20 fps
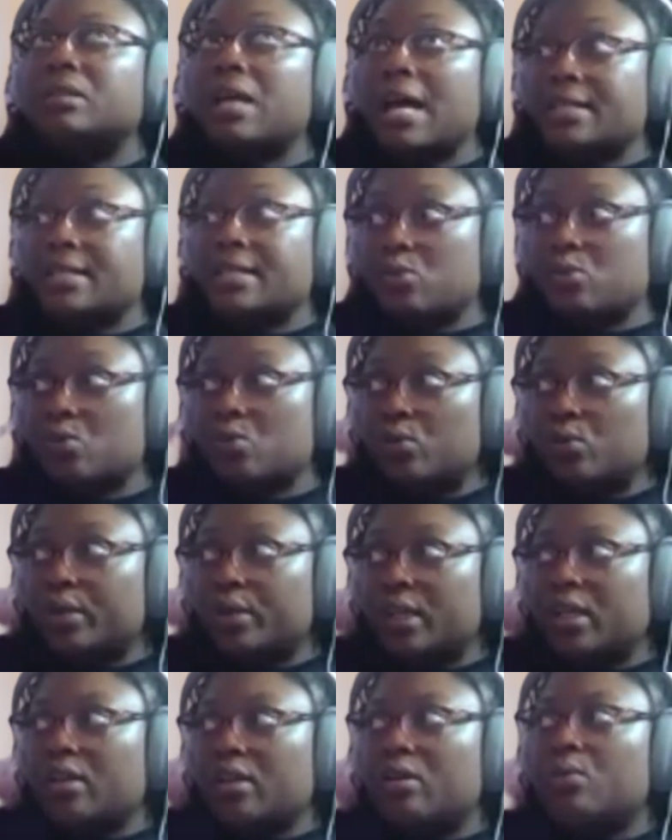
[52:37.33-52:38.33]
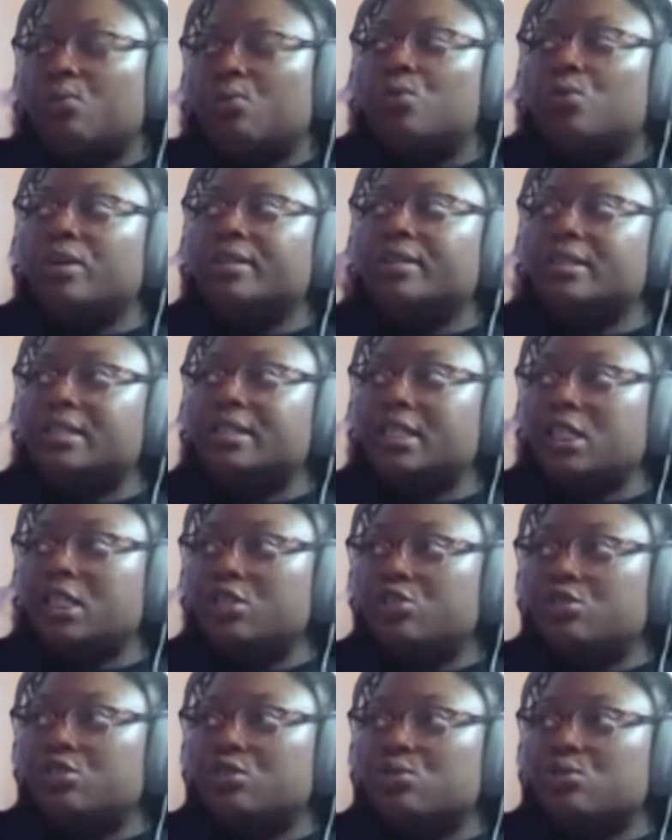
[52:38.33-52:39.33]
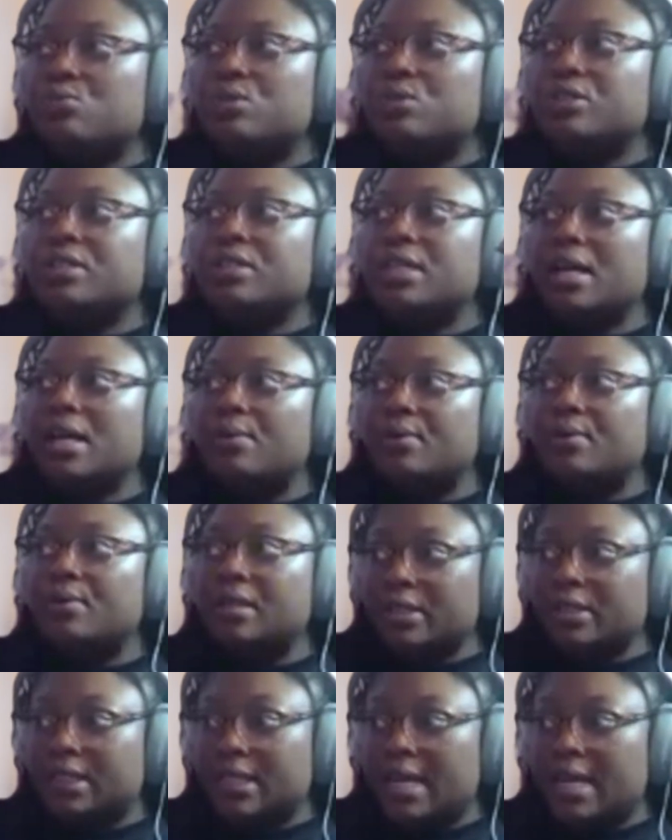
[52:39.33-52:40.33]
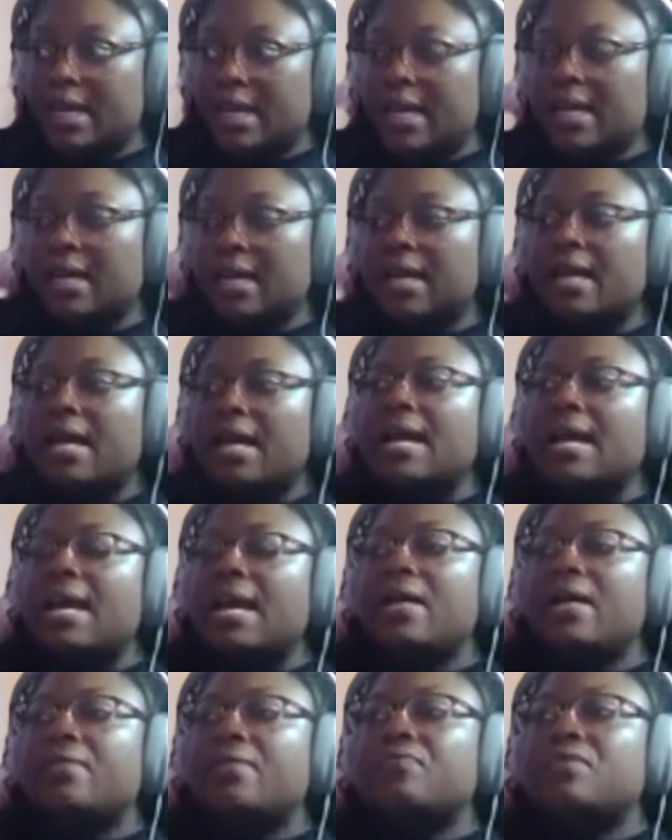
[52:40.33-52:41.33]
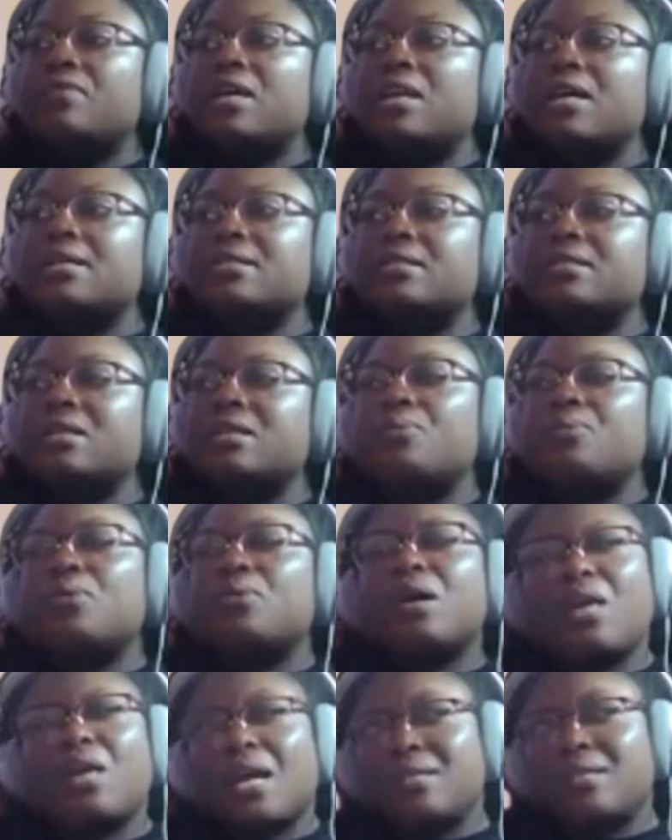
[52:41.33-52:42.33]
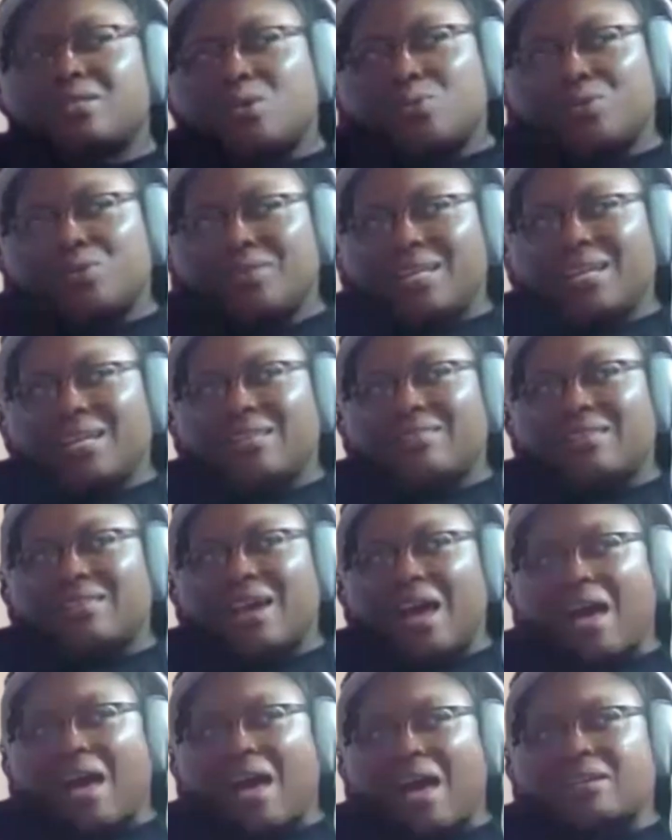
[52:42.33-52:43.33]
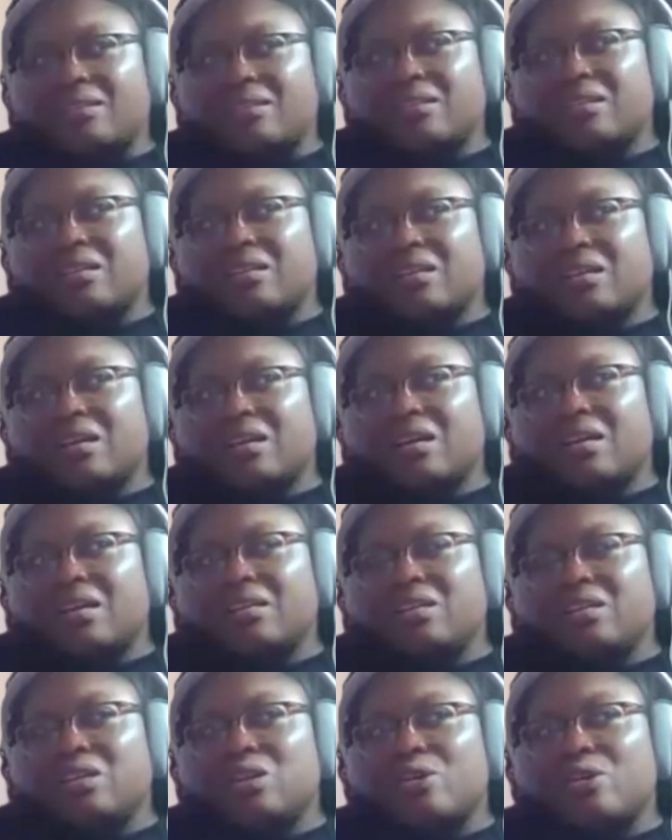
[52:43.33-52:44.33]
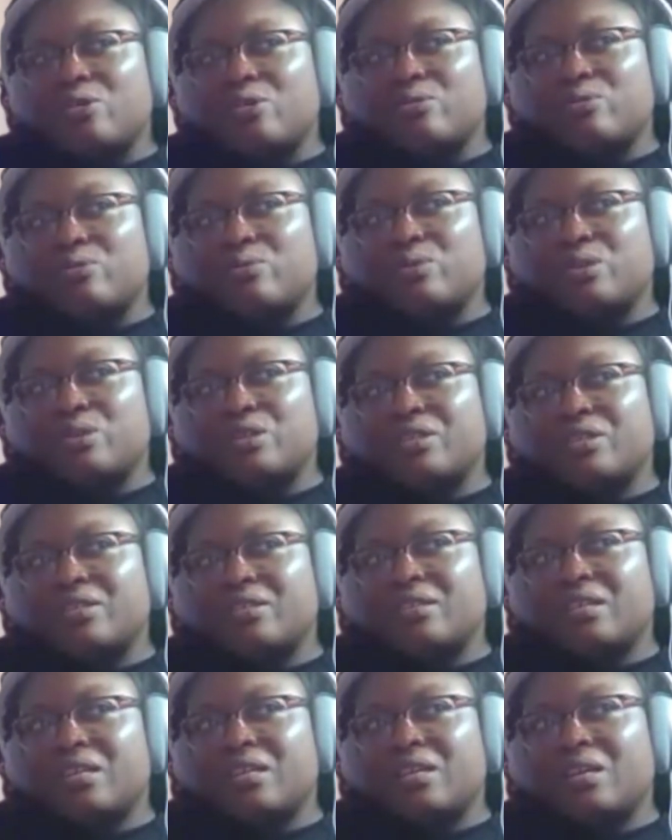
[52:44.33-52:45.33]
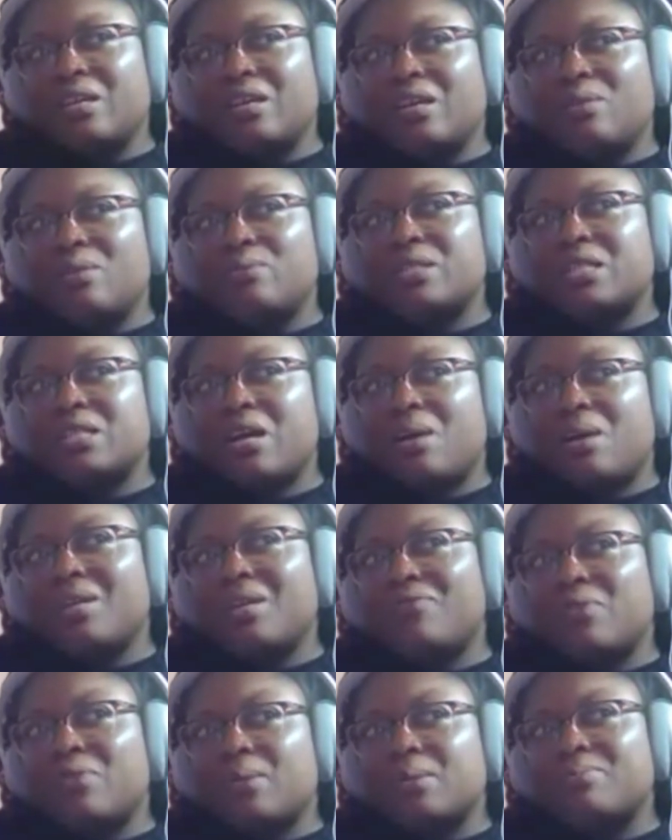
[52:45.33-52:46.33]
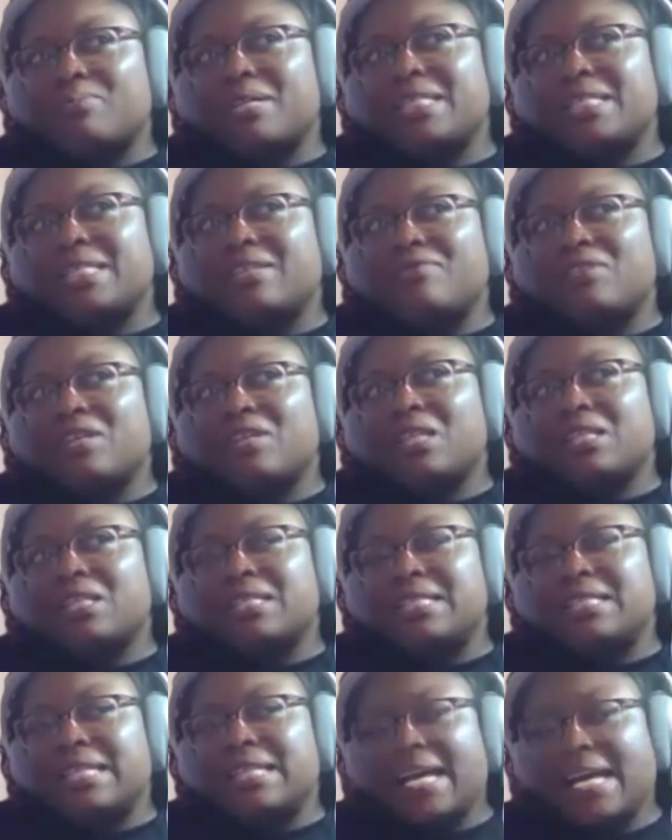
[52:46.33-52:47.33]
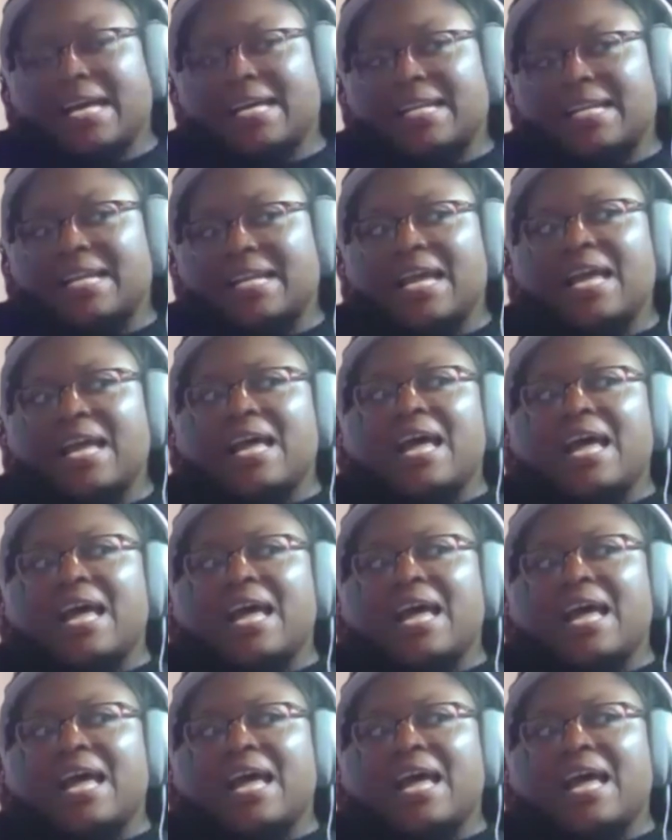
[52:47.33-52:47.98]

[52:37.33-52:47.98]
last school year where the teachers were saying what they were saying. And then I said, well, I don't think that, it was coming from a place of ill intent.